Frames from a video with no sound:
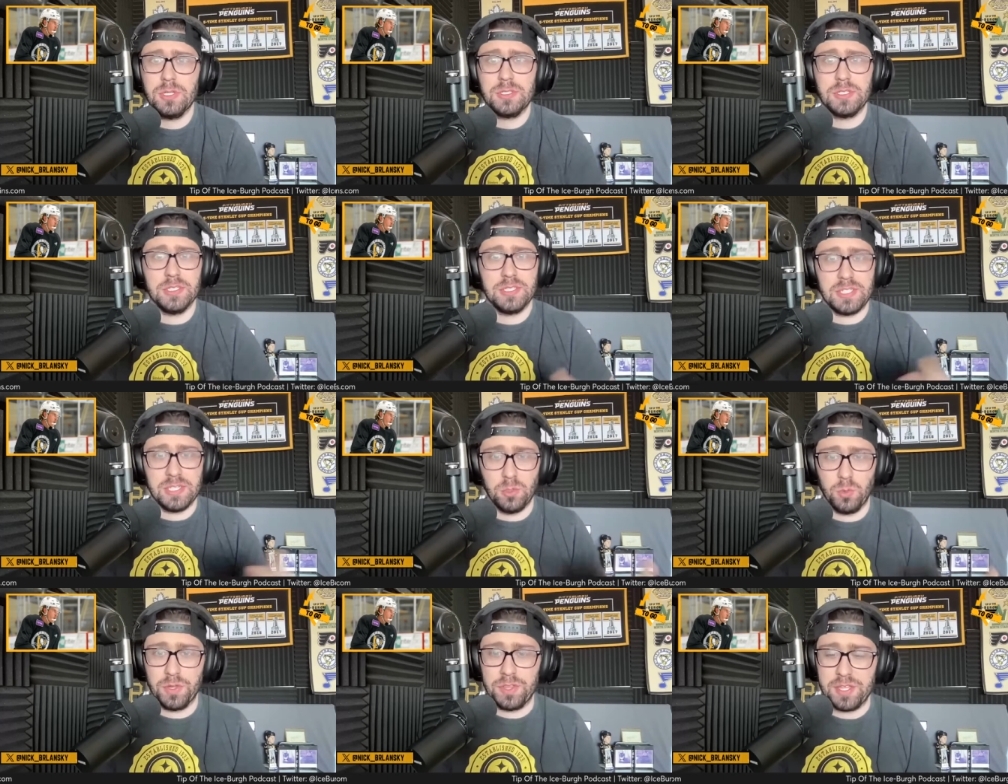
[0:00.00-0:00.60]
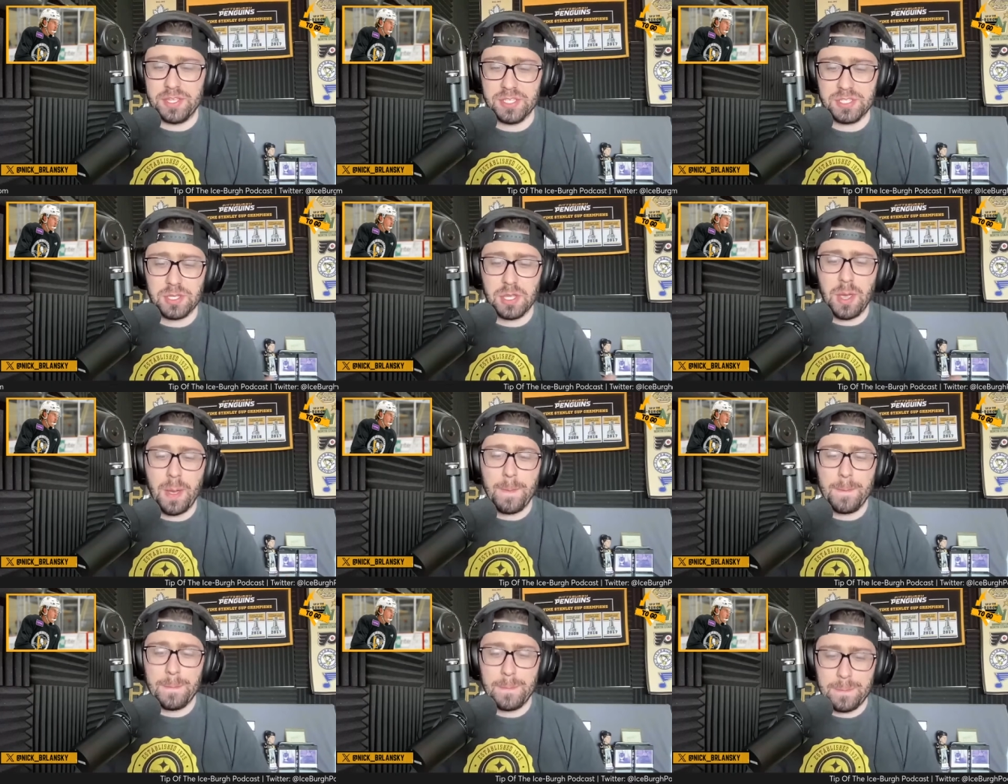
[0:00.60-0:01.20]
to deal with his
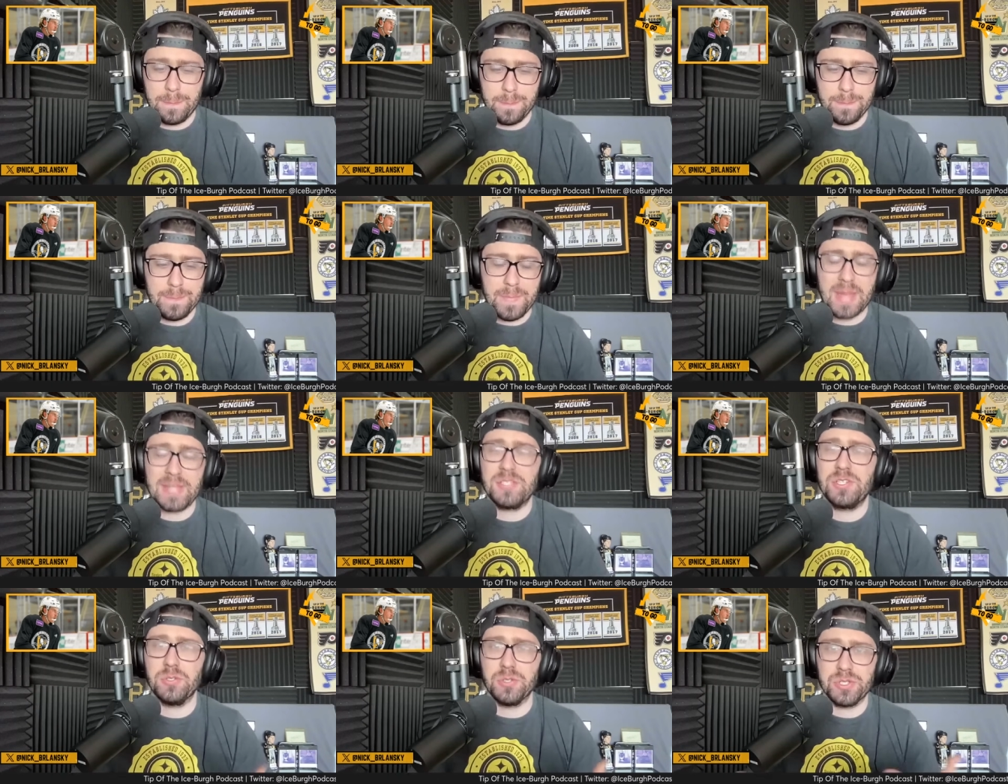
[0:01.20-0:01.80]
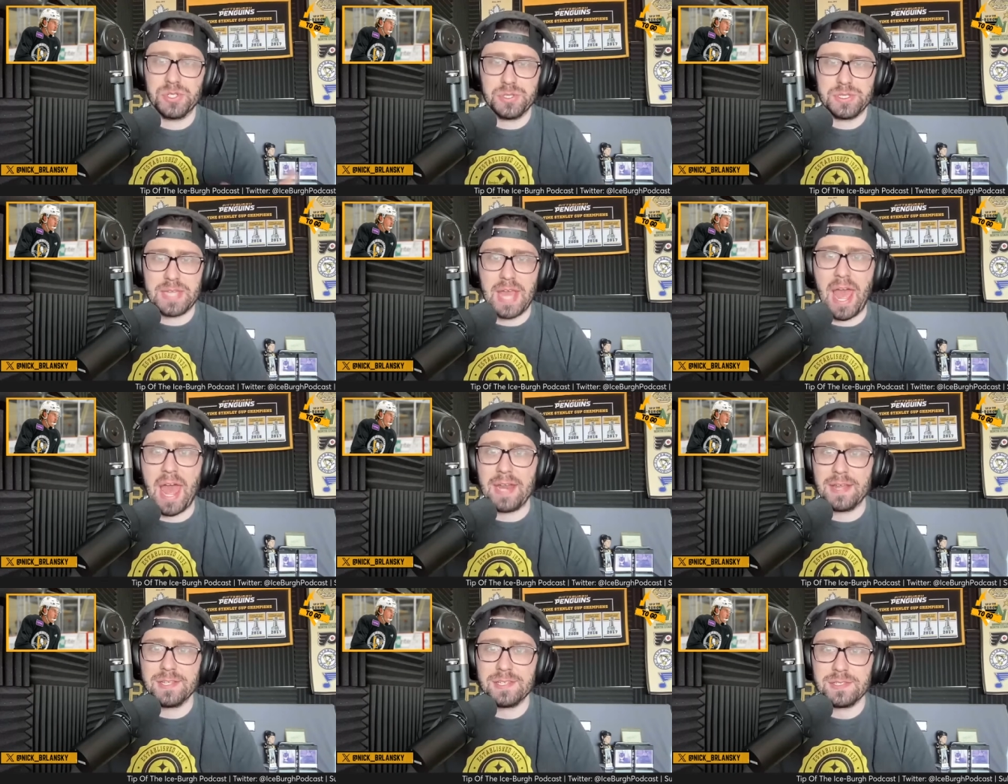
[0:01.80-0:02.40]
mental
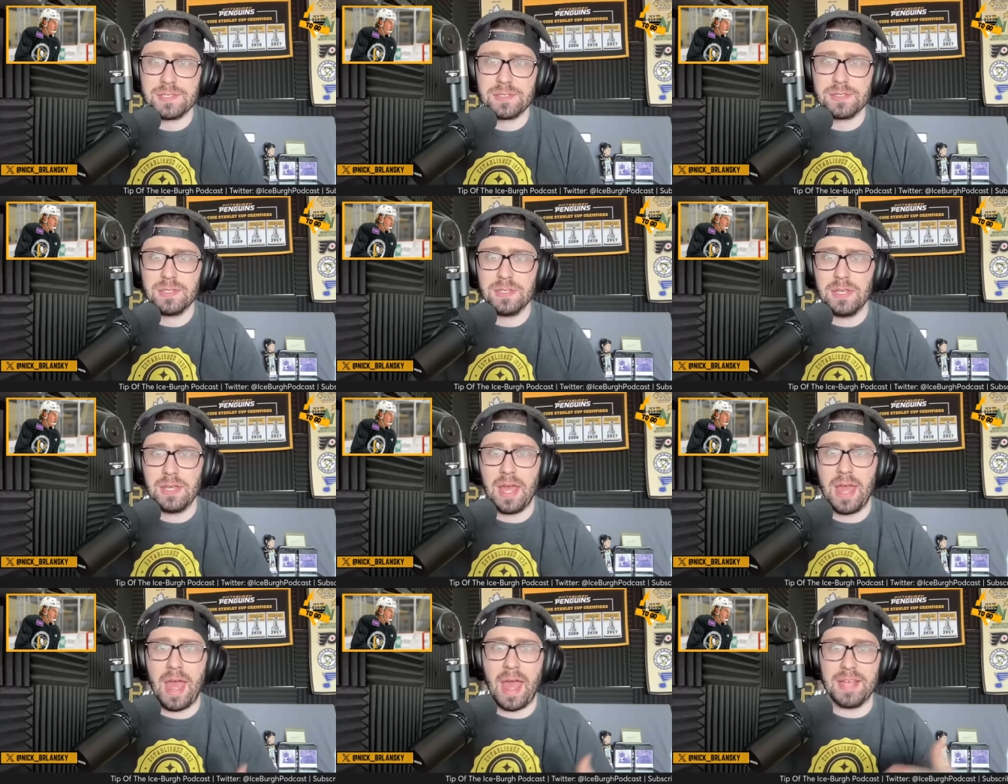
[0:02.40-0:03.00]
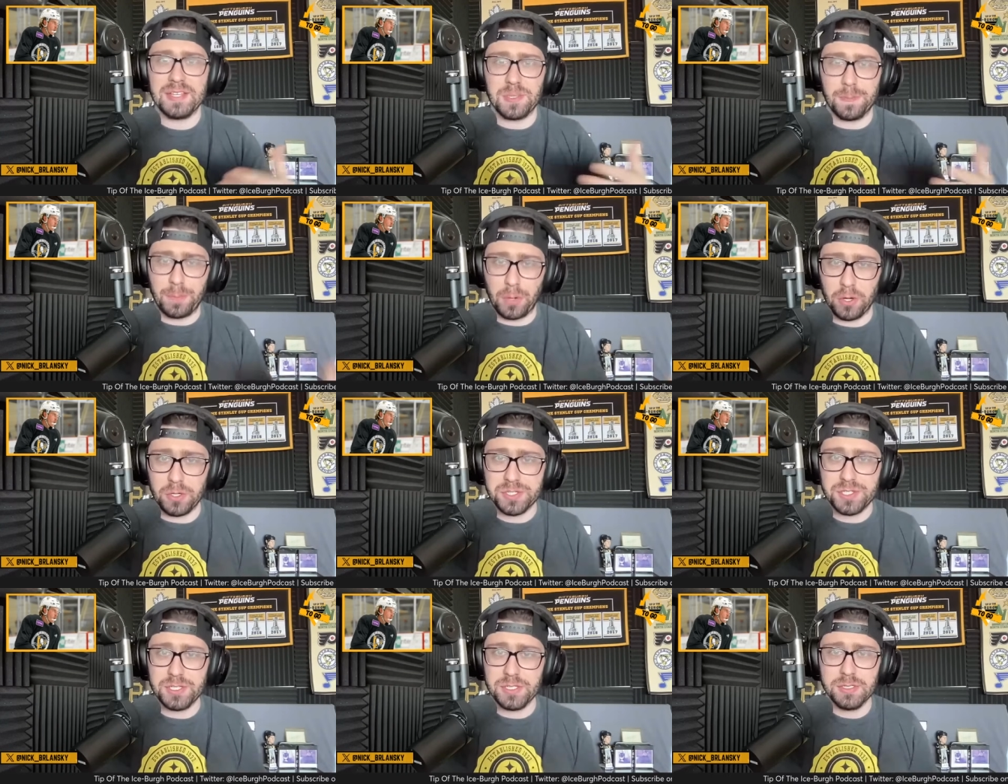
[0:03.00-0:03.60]
status, as a
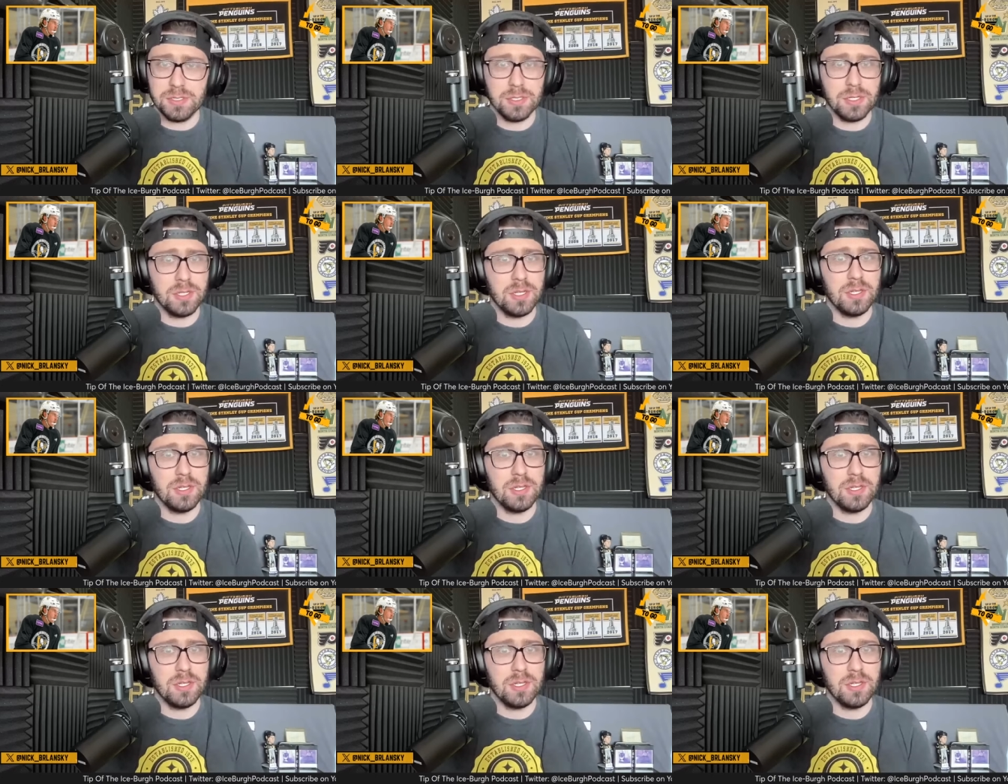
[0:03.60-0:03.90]
person.